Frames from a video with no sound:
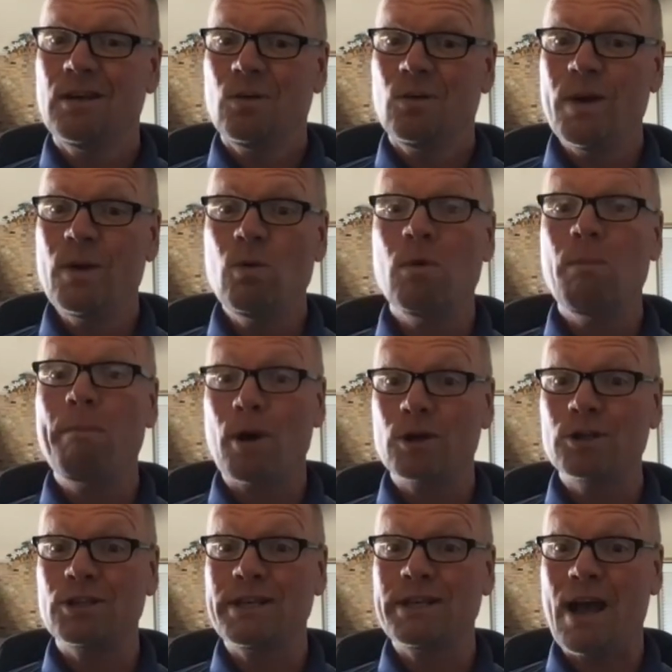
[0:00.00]
we will
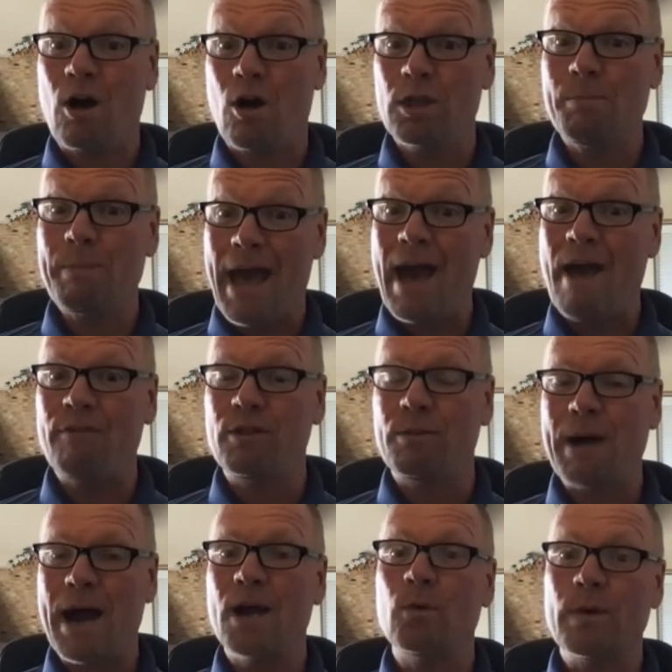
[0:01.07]
personally, on the behalf of the
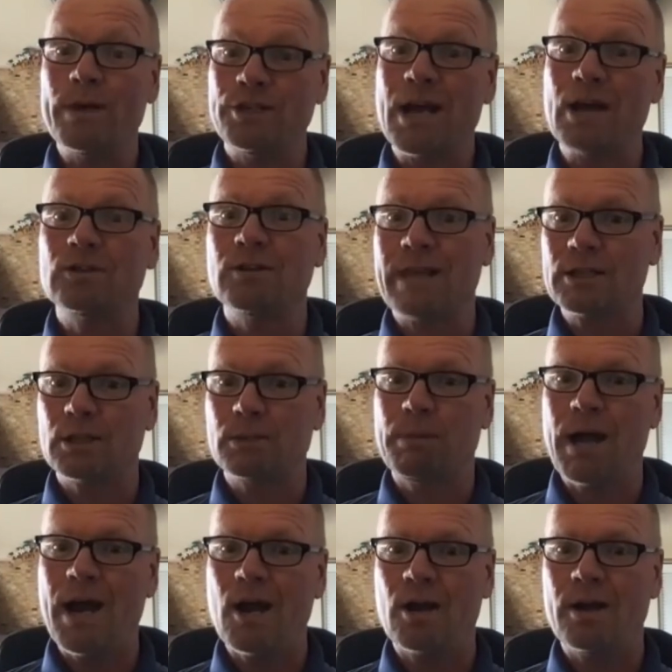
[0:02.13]
buyer, reach out to that
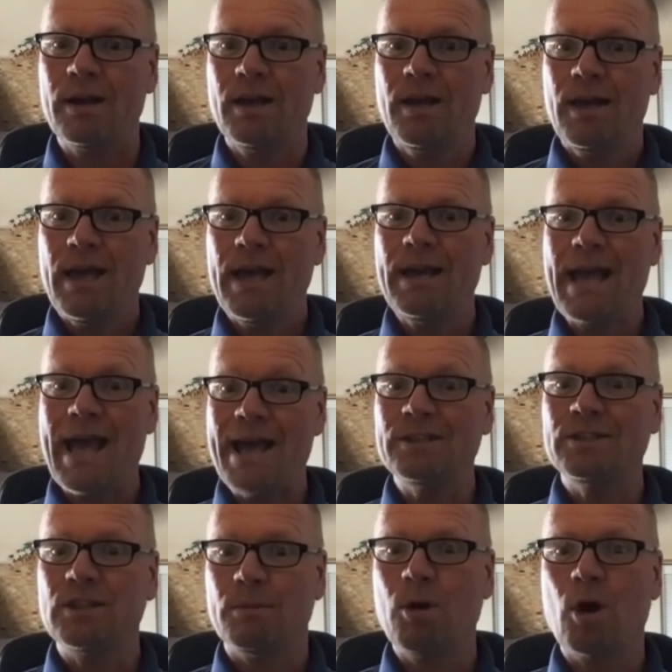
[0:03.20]
supplier and, and
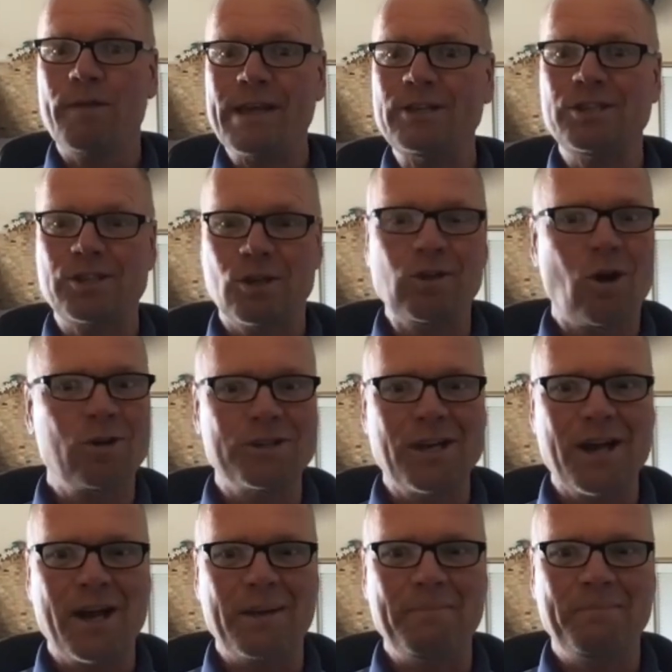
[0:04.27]
ask them, are they still on
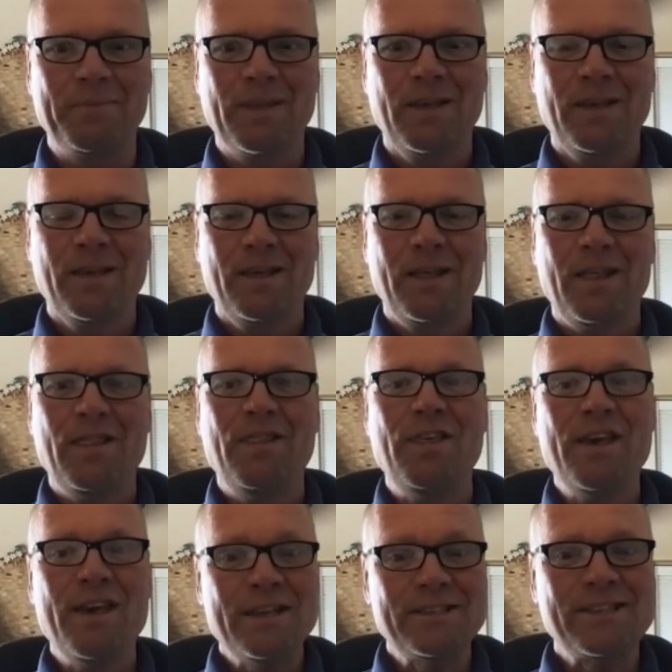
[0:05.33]
time?
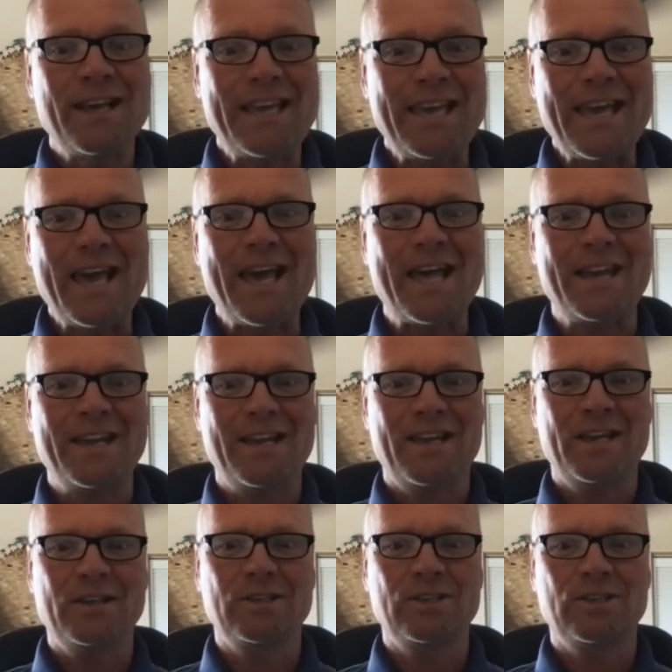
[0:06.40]
This again is